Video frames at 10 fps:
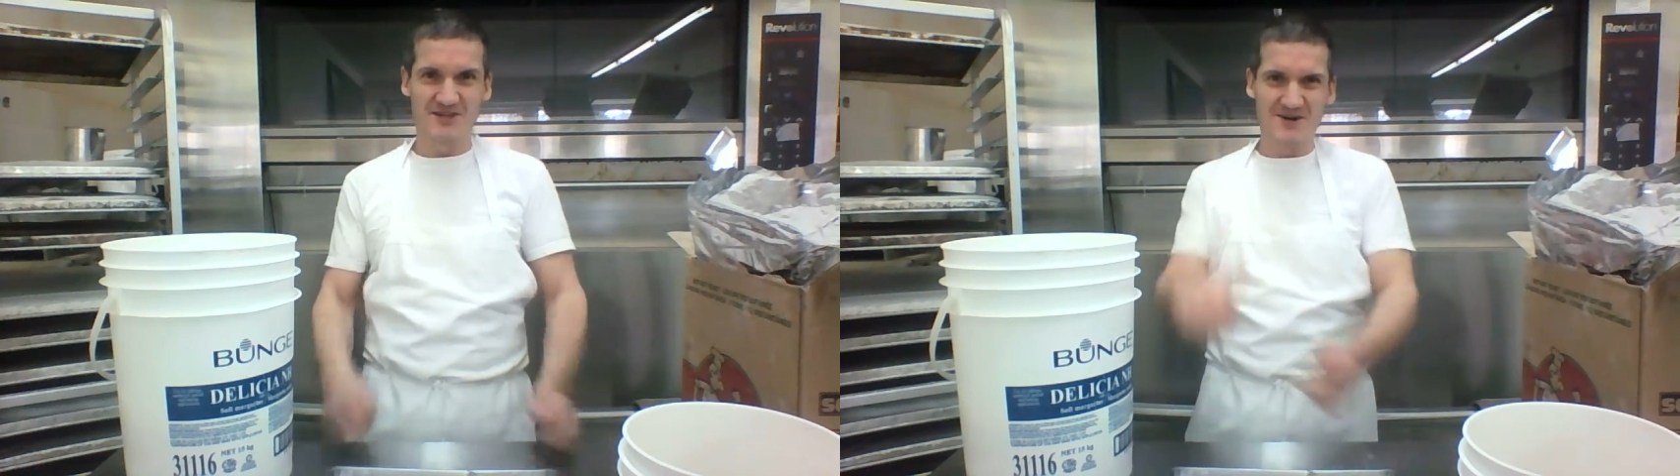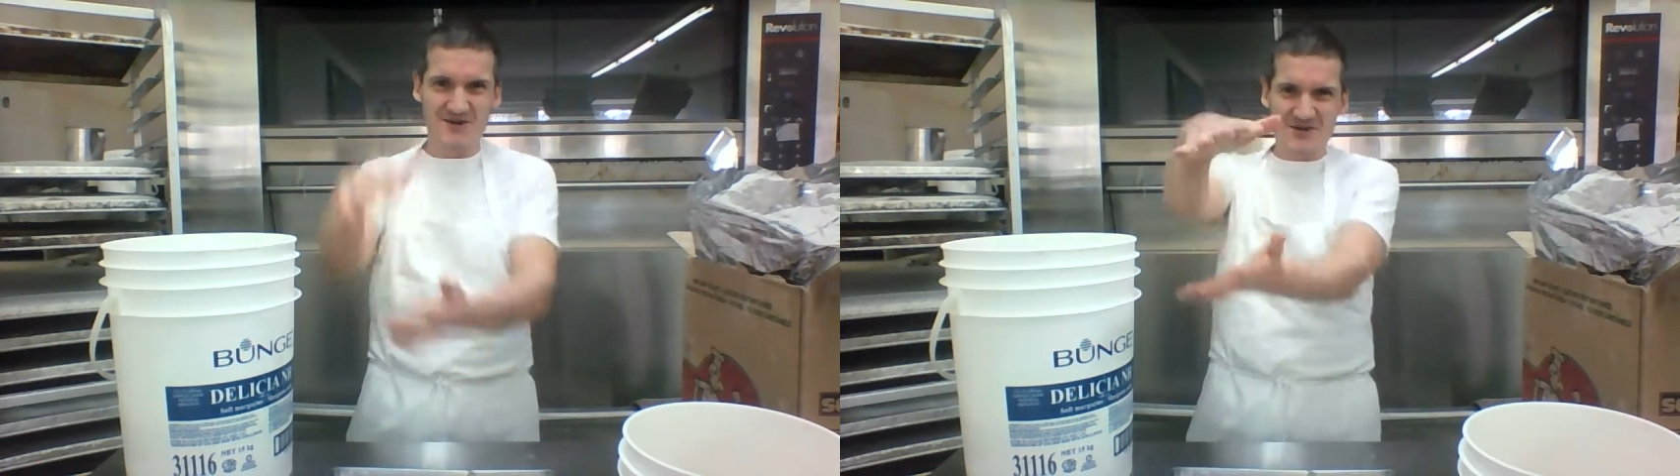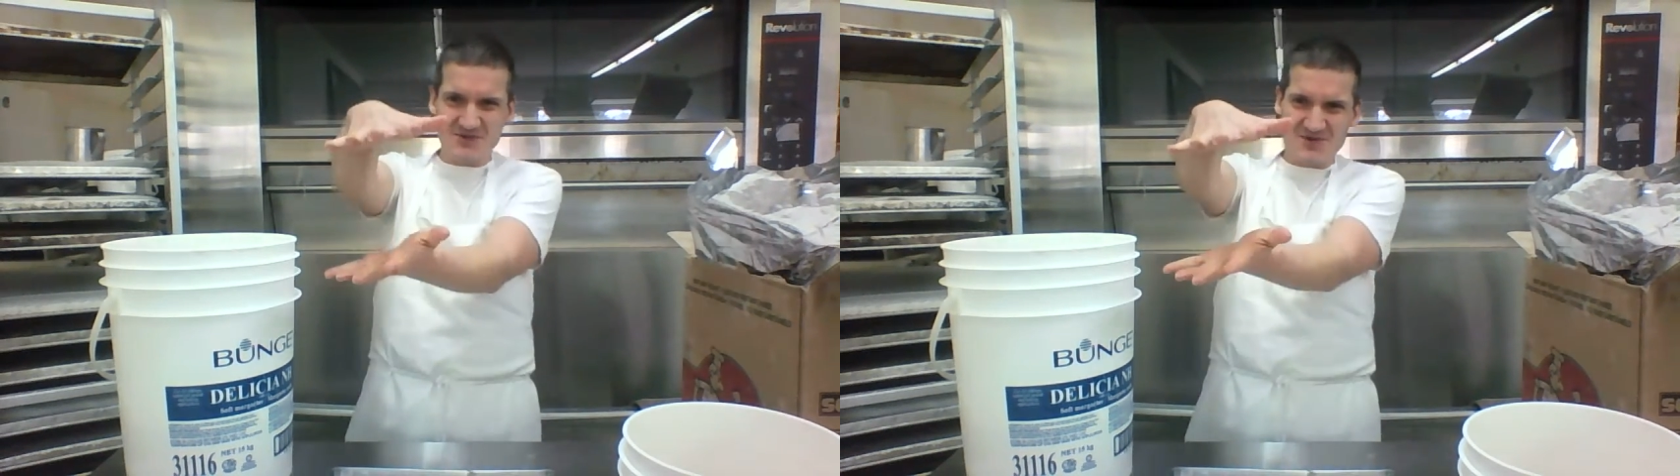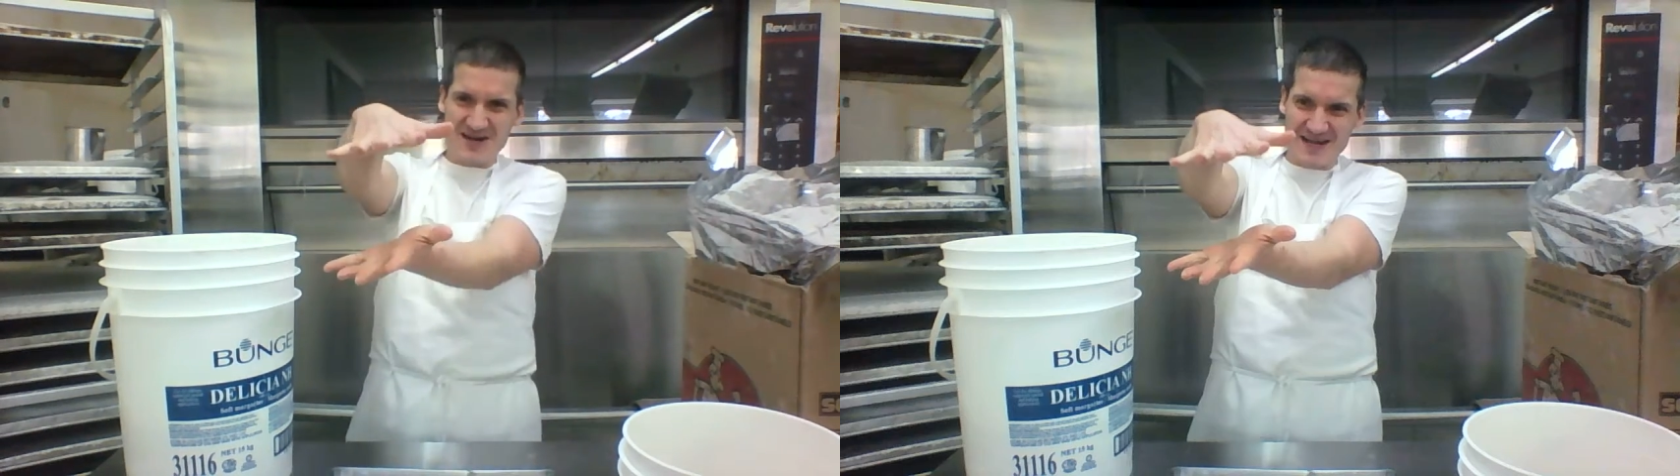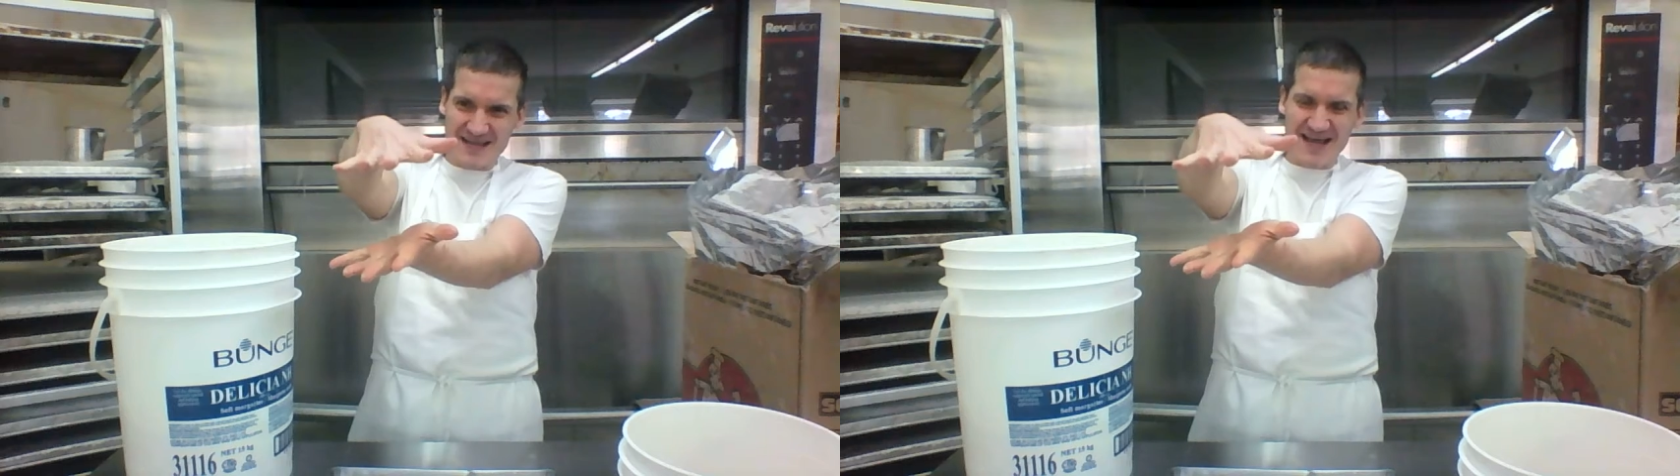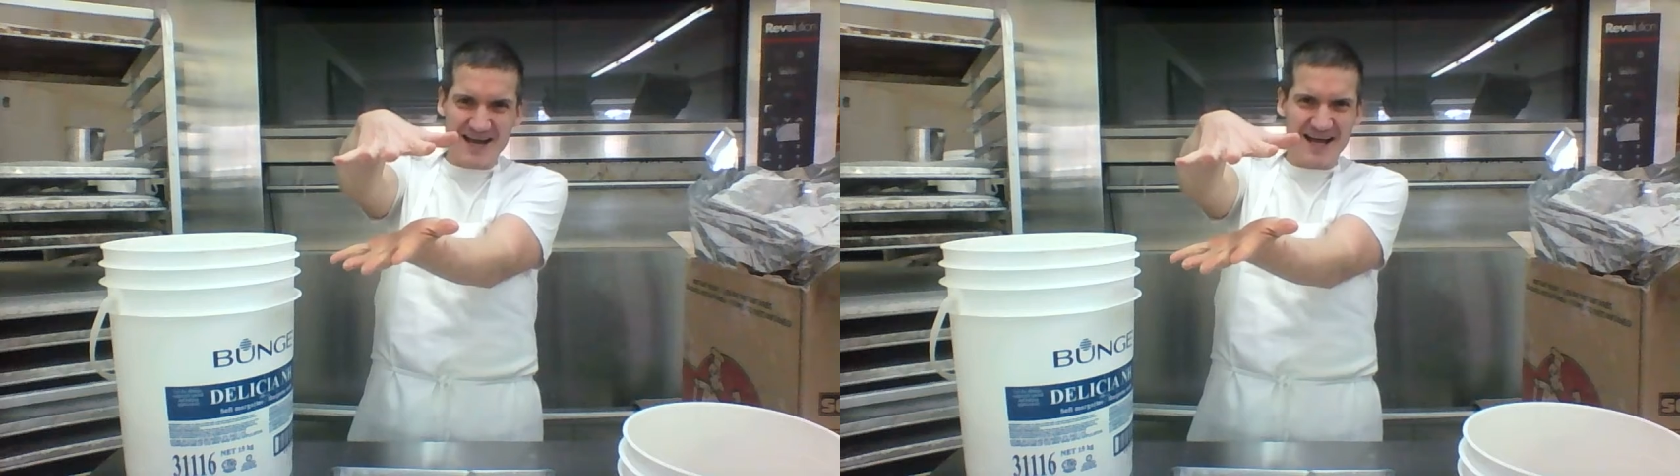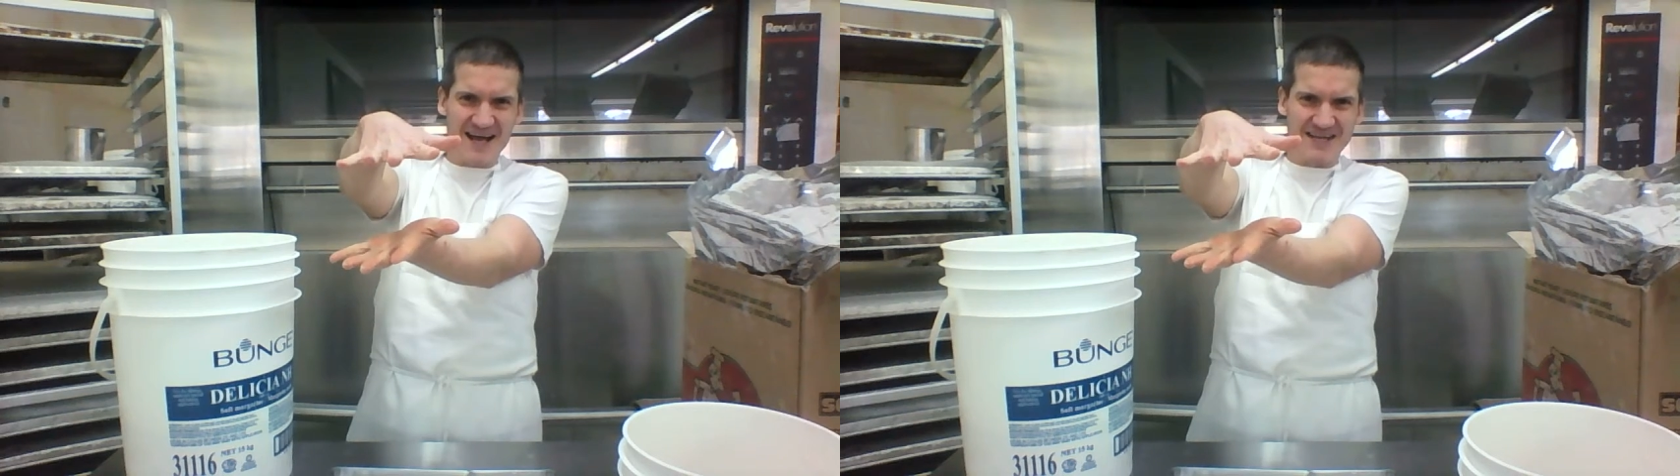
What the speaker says: sourdough is only like that high,